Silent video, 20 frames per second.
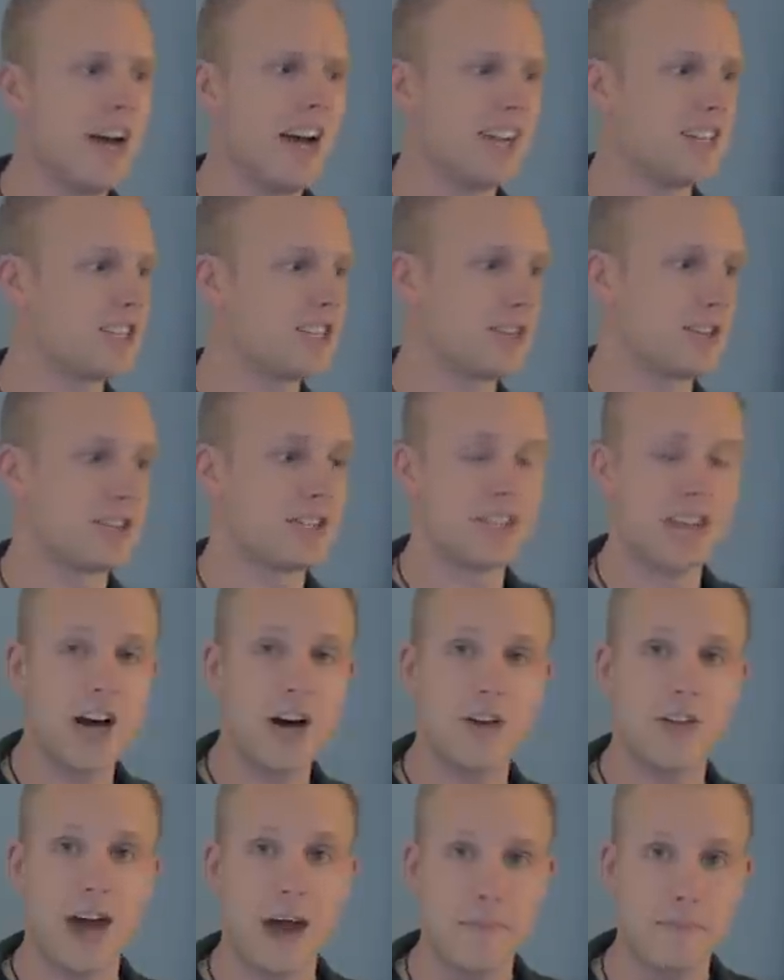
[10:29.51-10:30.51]
And she'll
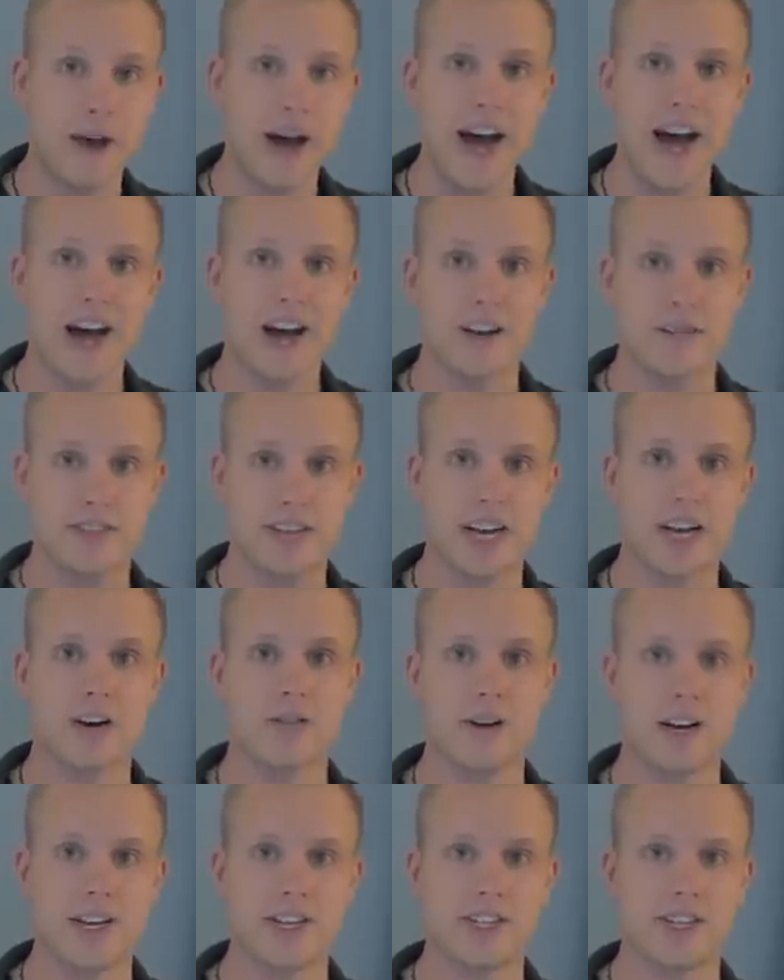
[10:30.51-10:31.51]
sell that bag of
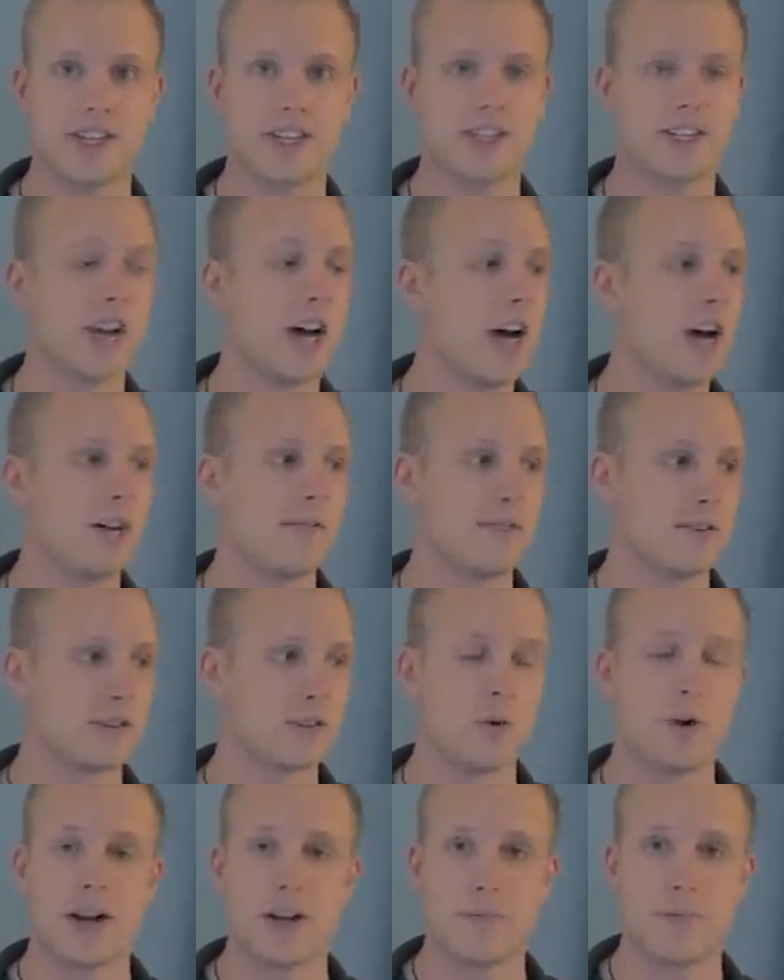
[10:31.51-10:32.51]
decorations for
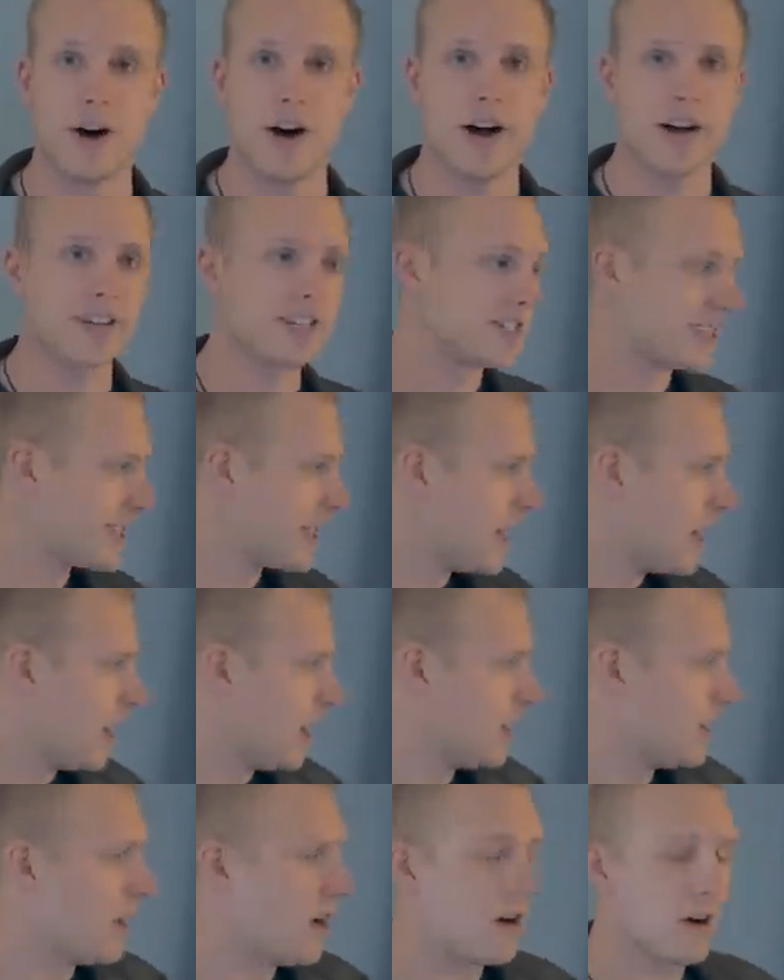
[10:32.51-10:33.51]
20 bucks
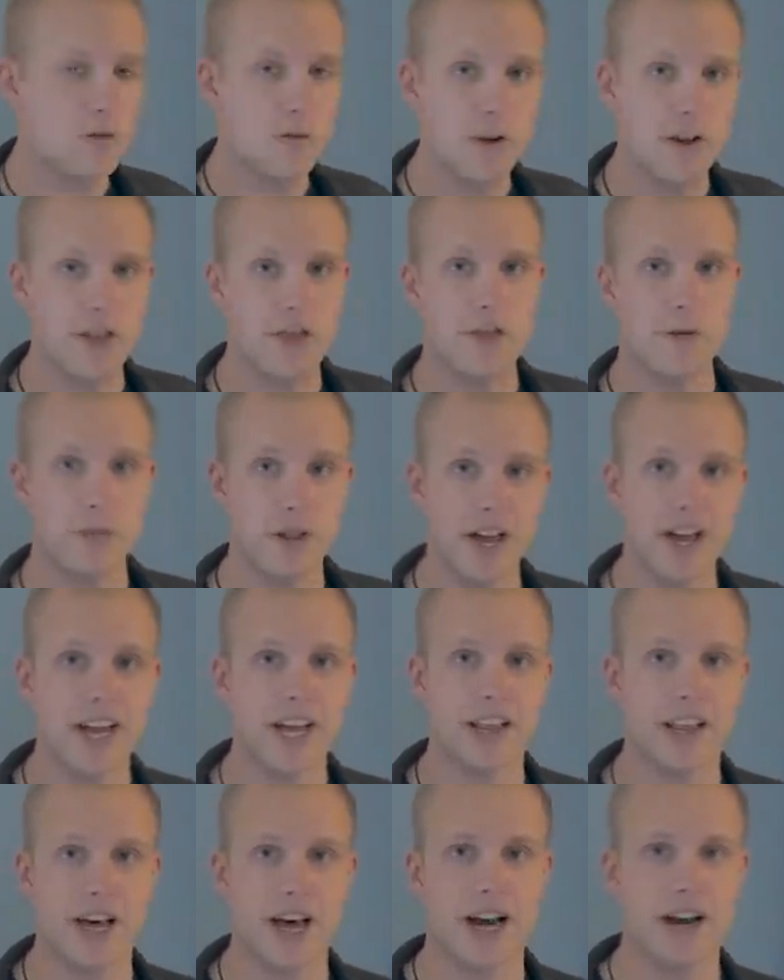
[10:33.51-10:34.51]
along with the
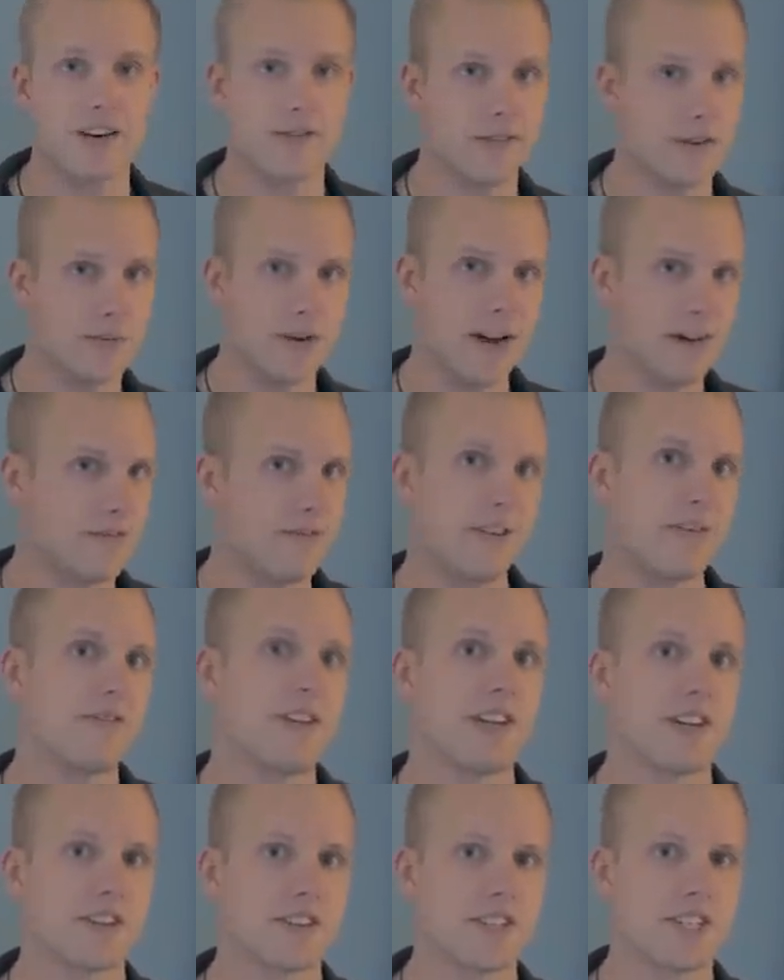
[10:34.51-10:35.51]
blanket ladder for about
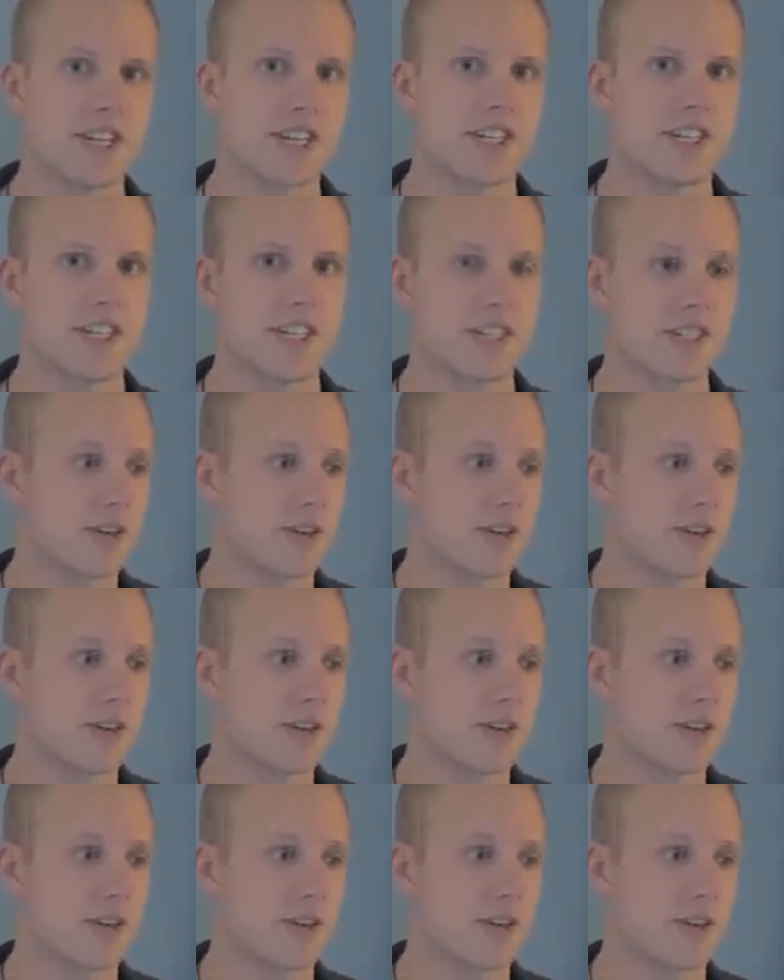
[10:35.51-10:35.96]
50 or 60.